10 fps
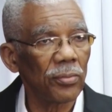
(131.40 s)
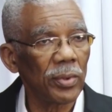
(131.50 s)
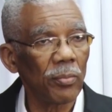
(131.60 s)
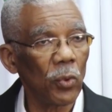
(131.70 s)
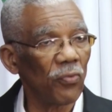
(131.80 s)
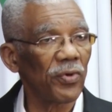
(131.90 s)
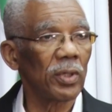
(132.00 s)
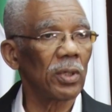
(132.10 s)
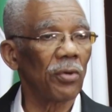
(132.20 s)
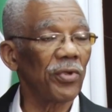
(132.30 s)

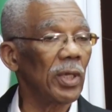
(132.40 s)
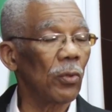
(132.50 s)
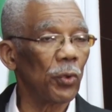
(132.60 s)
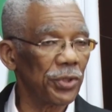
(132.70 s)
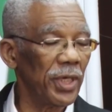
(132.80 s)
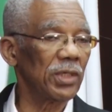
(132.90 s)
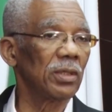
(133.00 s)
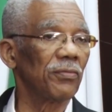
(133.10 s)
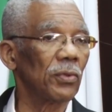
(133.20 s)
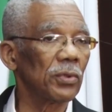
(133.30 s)
removal or
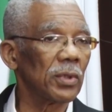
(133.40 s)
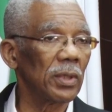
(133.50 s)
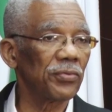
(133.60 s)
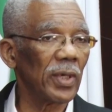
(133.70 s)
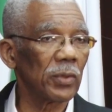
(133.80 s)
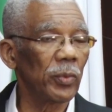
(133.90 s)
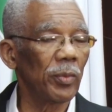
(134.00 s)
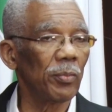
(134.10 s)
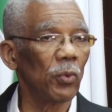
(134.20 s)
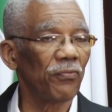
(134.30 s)
renegotiation of those contracts. We
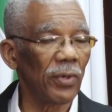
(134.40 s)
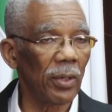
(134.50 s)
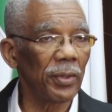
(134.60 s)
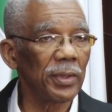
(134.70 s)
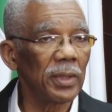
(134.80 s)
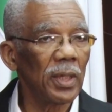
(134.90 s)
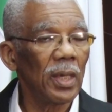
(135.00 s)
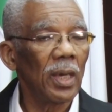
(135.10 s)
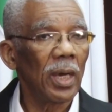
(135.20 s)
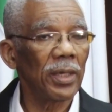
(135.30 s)
will move forward
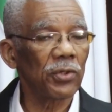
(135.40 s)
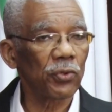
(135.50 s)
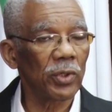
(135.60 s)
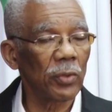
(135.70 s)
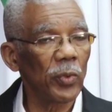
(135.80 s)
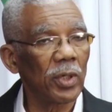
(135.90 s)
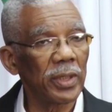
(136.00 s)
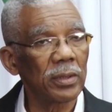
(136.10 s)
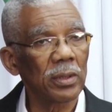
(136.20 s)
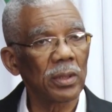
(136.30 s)
and ensure that we
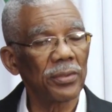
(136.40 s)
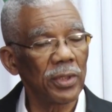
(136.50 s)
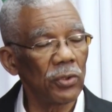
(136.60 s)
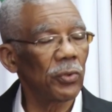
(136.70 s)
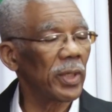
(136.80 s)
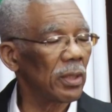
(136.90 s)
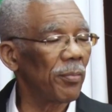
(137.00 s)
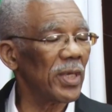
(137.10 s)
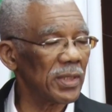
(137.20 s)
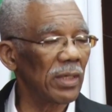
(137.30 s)
continue to get the
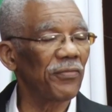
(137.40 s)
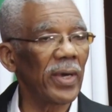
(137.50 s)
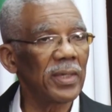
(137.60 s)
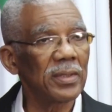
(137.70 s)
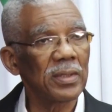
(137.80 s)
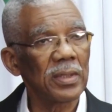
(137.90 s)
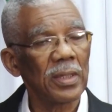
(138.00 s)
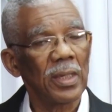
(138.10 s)
best advice